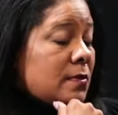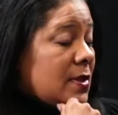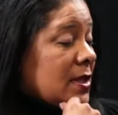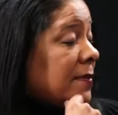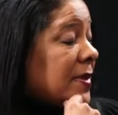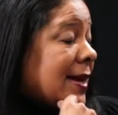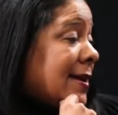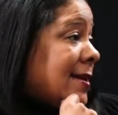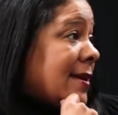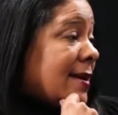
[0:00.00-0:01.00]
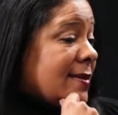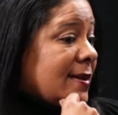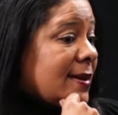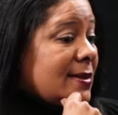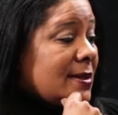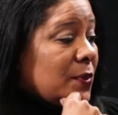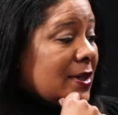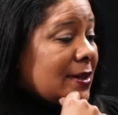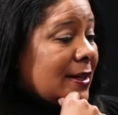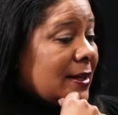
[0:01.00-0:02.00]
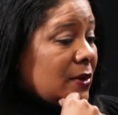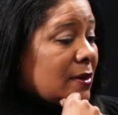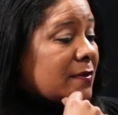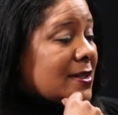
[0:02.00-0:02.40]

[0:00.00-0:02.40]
some that I had that I didn't want to let go of,